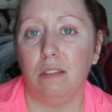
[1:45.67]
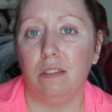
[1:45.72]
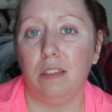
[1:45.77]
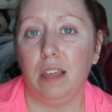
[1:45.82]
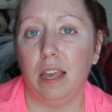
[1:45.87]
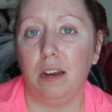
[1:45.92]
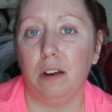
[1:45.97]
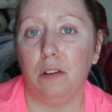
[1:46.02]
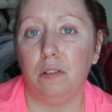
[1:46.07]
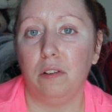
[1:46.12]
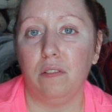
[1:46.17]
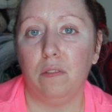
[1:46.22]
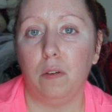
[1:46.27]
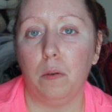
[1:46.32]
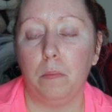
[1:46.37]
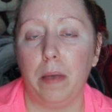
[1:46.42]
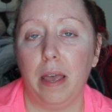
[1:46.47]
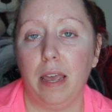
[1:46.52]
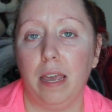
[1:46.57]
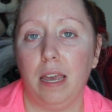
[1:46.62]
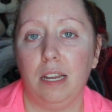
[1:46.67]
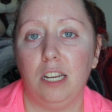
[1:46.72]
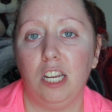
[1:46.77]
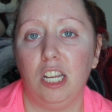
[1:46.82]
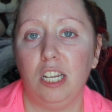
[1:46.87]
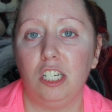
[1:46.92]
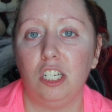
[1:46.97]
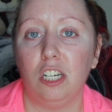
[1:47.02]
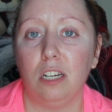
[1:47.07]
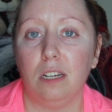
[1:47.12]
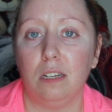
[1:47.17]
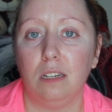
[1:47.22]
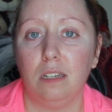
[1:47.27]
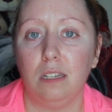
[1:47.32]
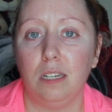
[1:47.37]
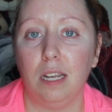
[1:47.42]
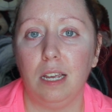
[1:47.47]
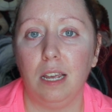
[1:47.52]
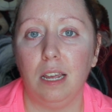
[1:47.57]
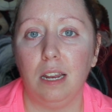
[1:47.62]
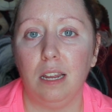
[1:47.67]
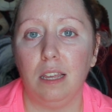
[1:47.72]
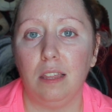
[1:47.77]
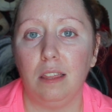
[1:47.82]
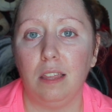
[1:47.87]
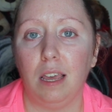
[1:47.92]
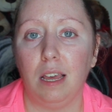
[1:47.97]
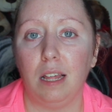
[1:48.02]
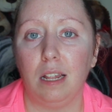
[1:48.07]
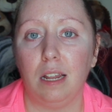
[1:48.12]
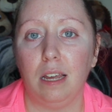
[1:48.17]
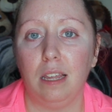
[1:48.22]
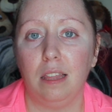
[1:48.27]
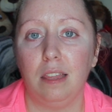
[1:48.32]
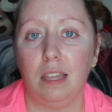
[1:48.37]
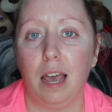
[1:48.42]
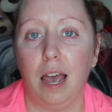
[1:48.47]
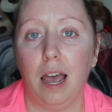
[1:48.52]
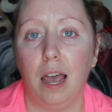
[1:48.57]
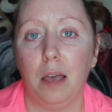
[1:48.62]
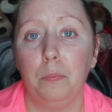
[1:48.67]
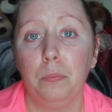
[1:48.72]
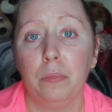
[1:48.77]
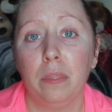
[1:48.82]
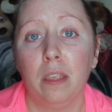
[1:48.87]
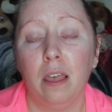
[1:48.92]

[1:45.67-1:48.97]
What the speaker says: they don't even pay attention to anything like that.